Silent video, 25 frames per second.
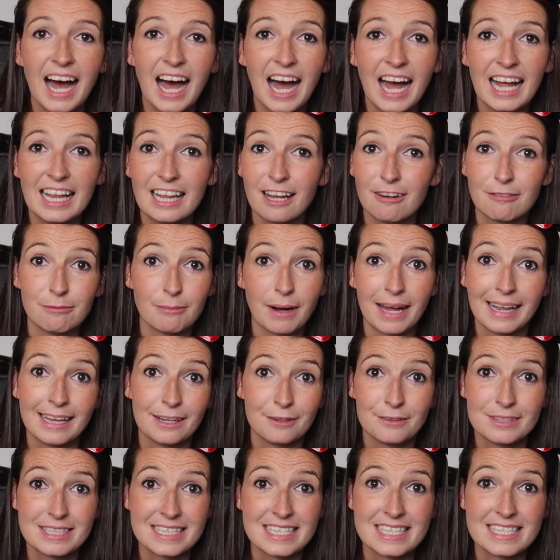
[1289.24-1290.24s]
I love my
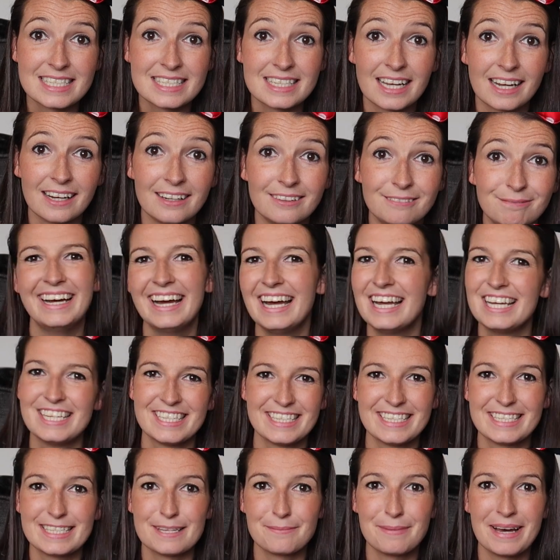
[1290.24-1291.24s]
little sister.
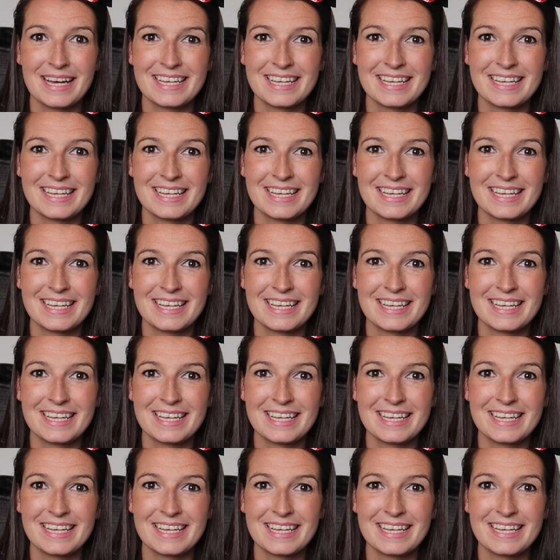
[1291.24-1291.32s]
She's the